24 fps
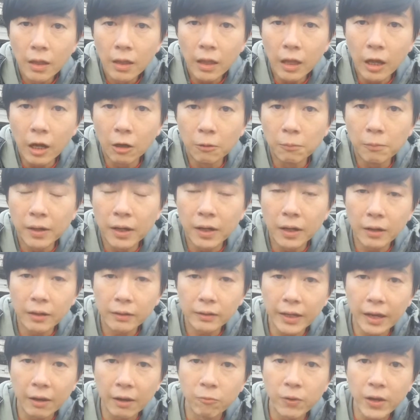Elma,
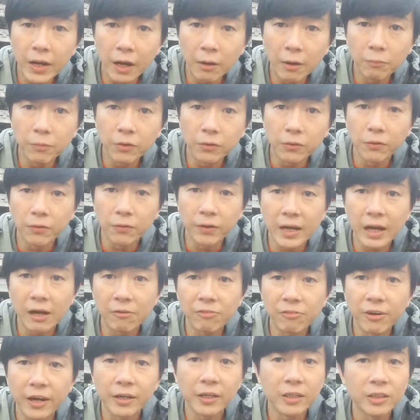can we help you to
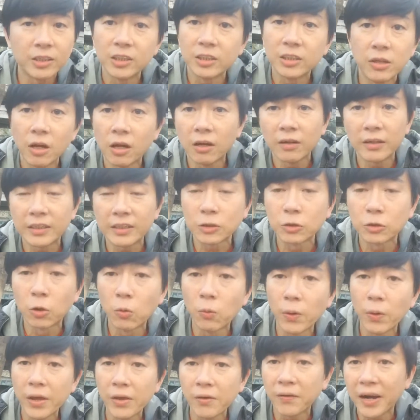recover energy? No, there's
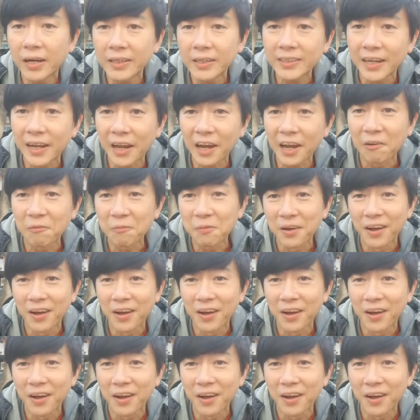no way you guys can help.